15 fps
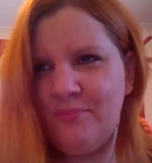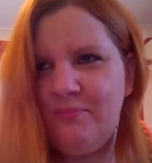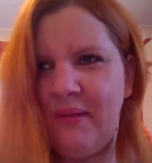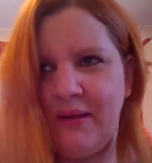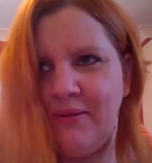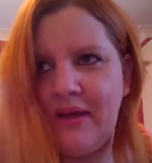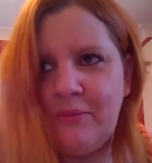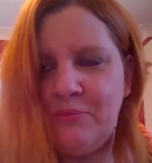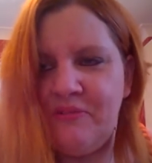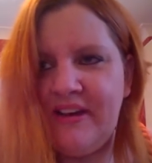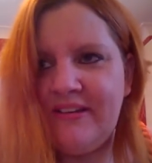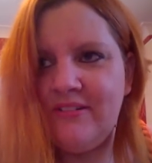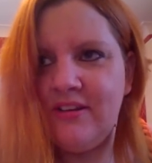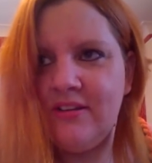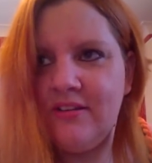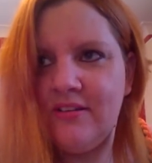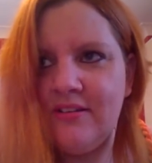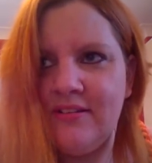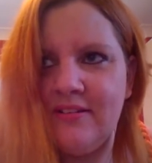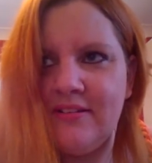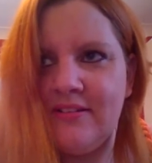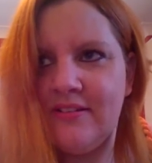Bloke coming round.
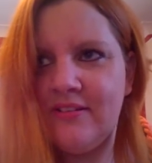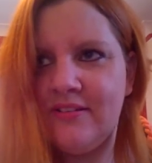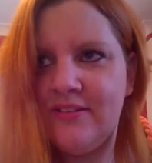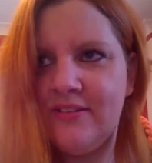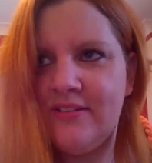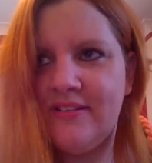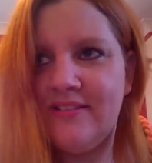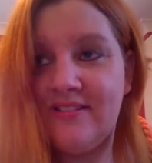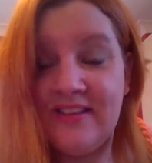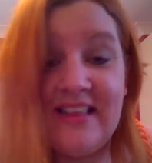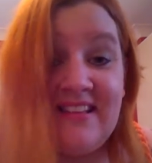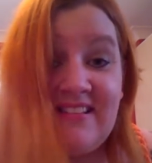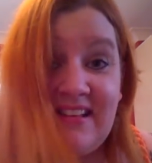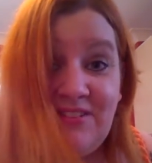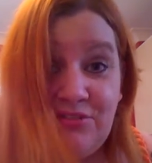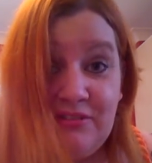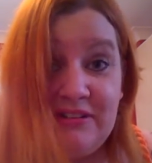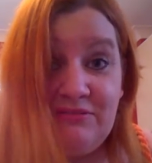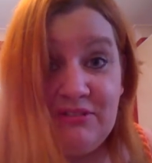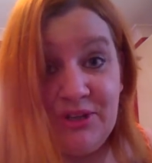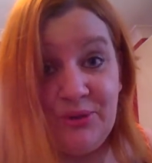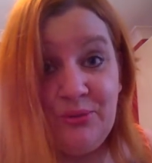See, that sounds really
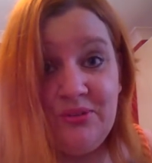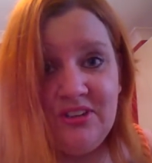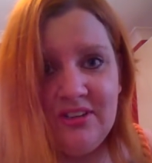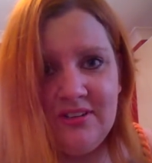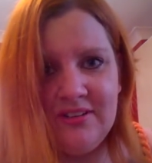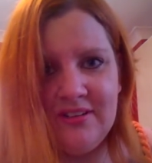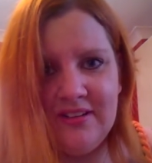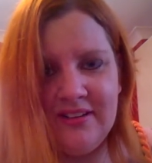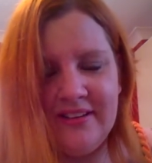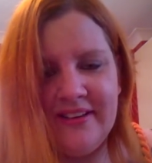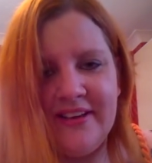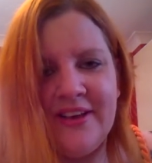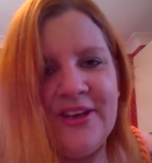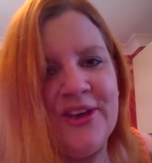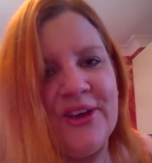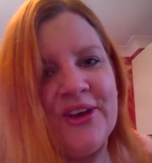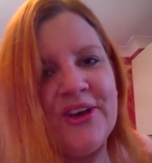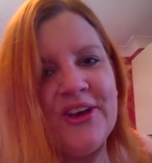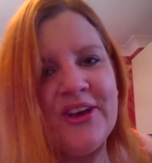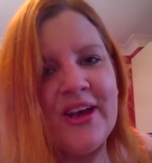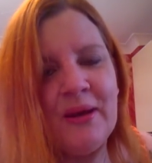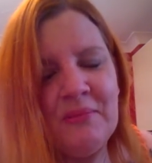rude.
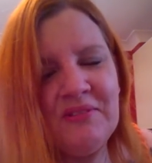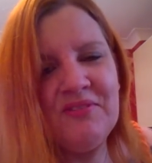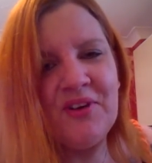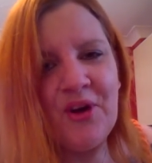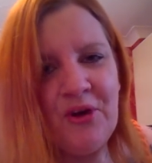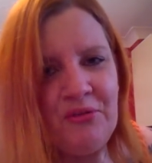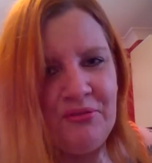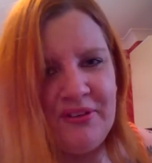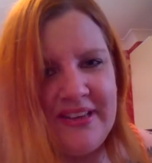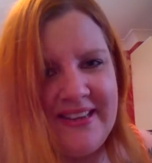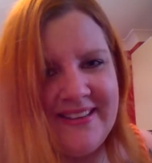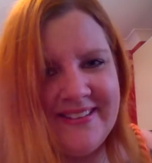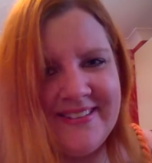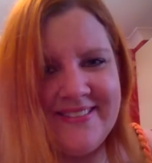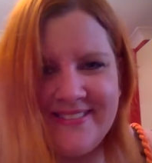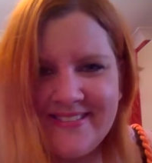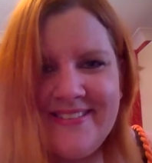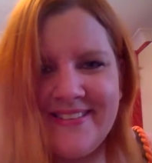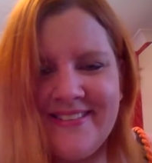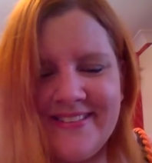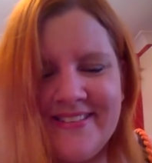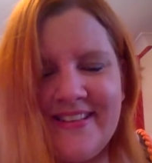Coming for coffee.
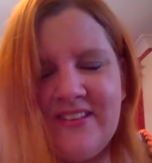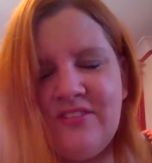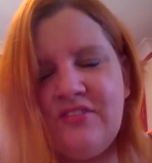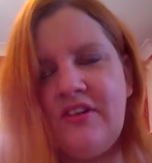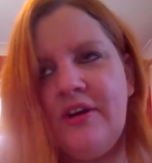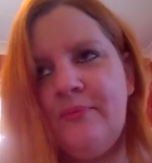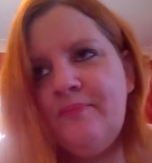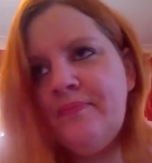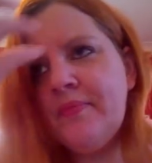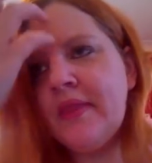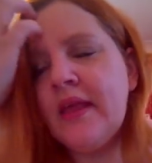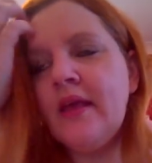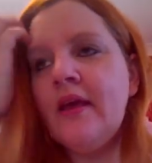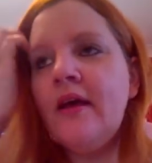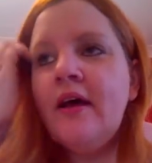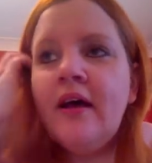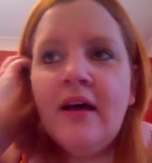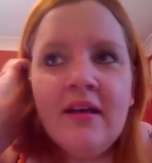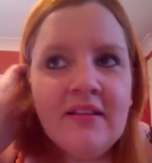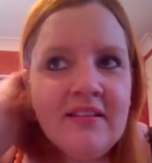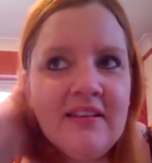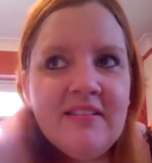That's all right.
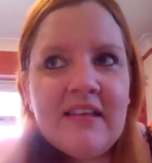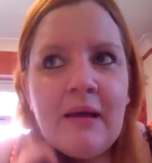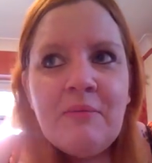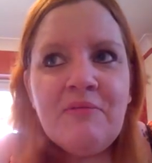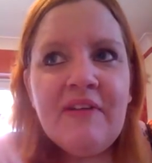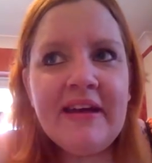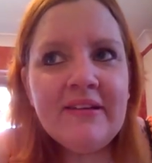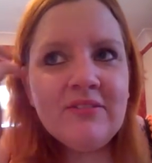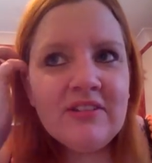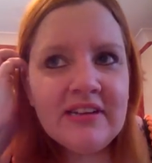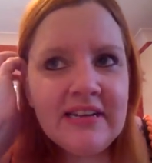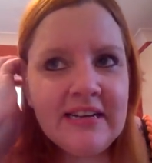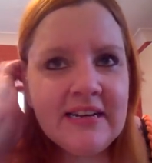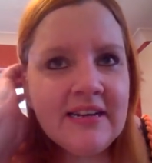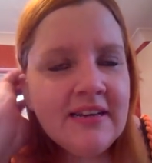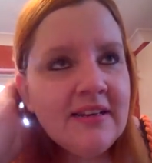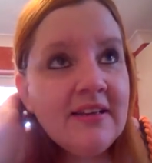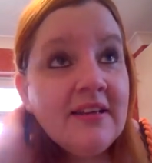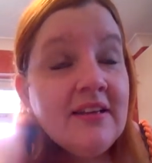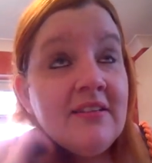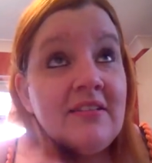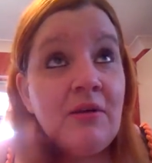So he's coming round in,
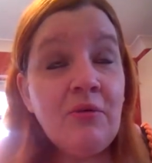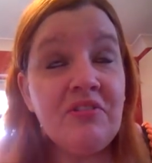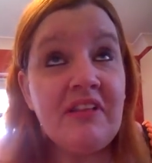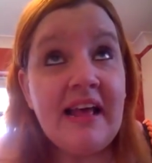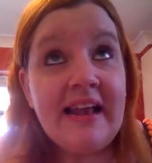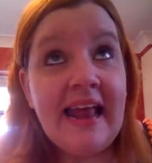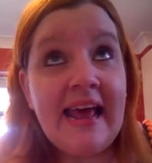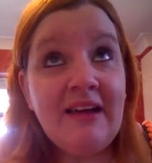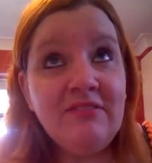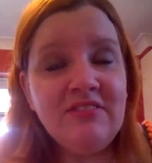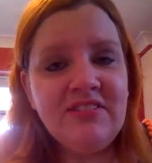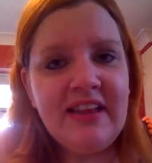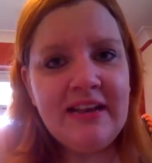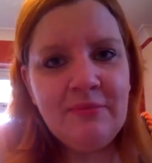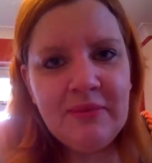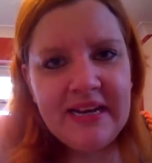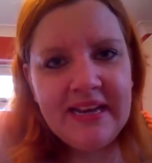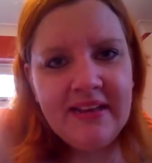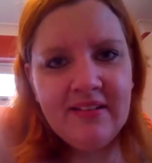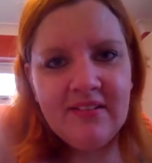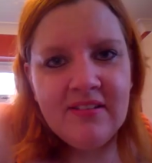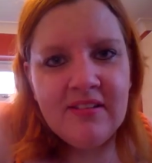so I've sat there on 10
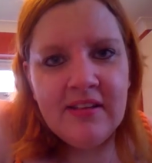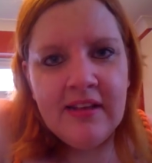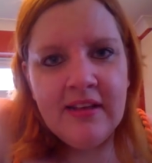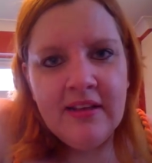minutes.